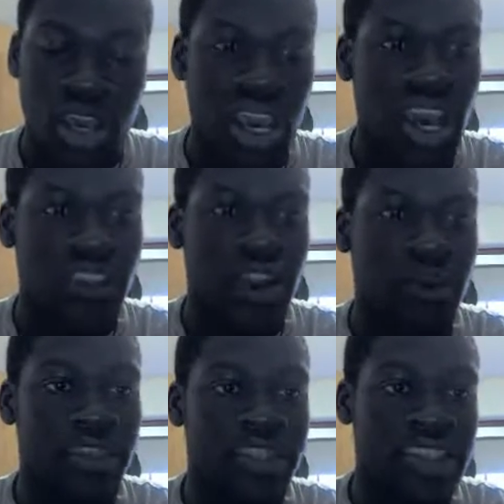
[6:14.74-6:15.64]
And then I
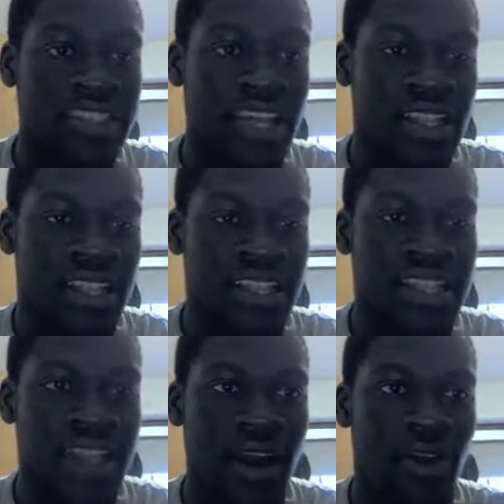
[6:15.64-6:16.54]
realized that the
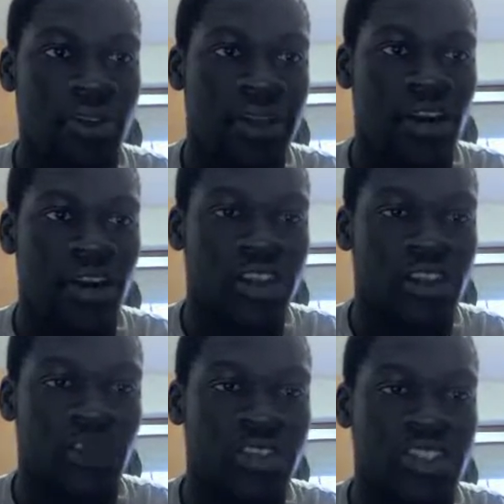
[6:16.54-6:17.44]
sound thing on here
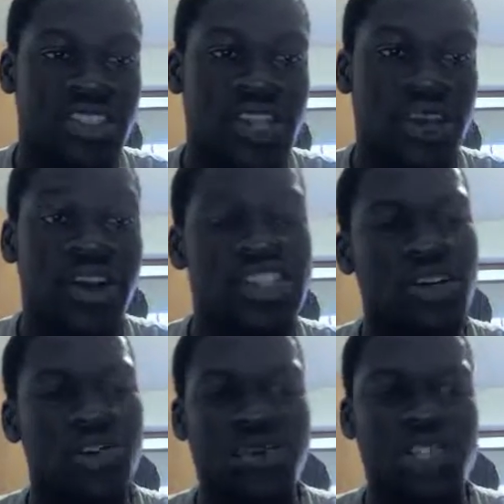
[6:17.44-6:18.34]
wasn't set right, so
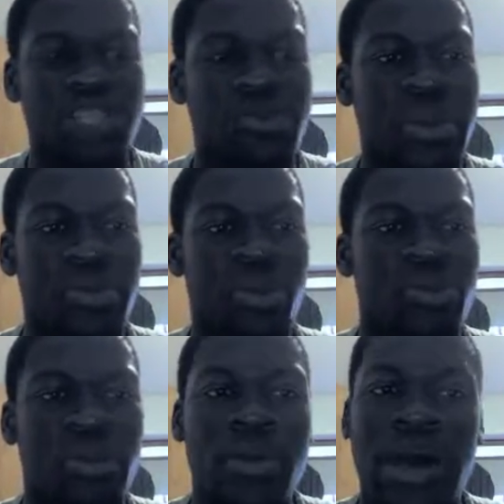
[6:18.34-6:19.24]
it was just me moving
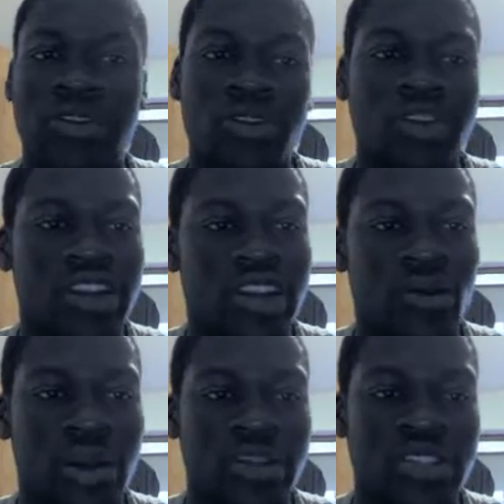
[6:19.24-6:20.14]
my mouth. You couldn't hear
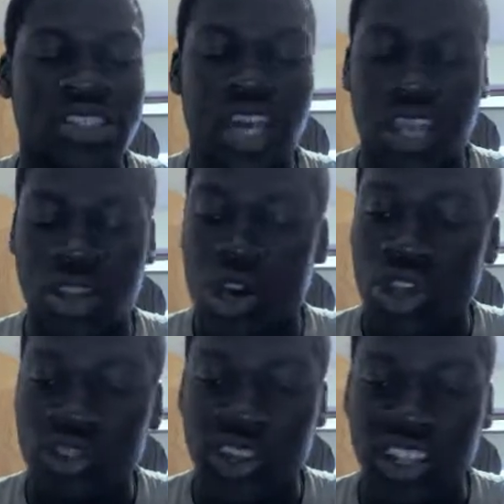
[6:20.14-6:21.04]
what I was saying.
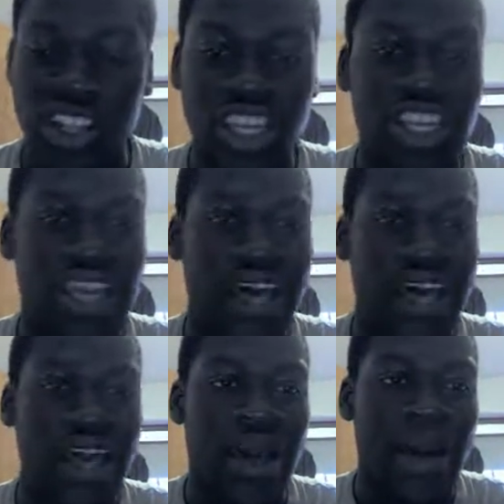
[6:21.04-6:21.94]
So I deleted
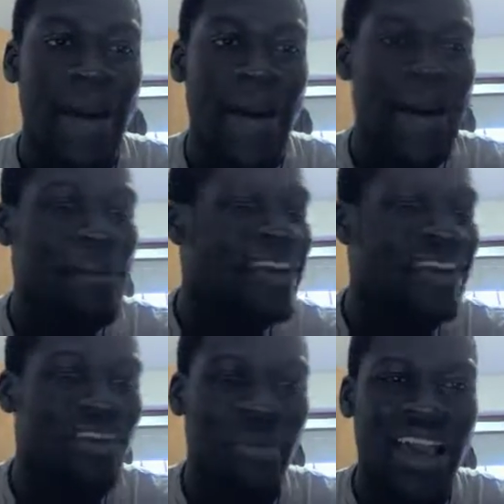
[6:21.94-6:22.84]
that. I might
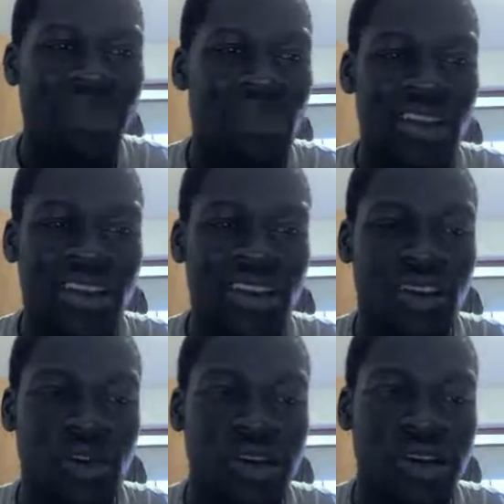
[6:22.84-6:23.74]
come back and make another
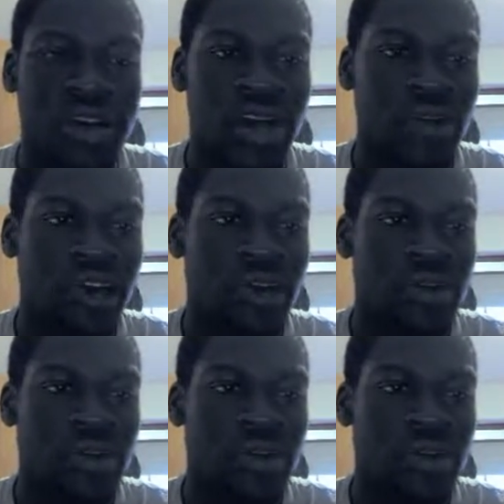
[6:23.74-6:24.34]
one. I don't know.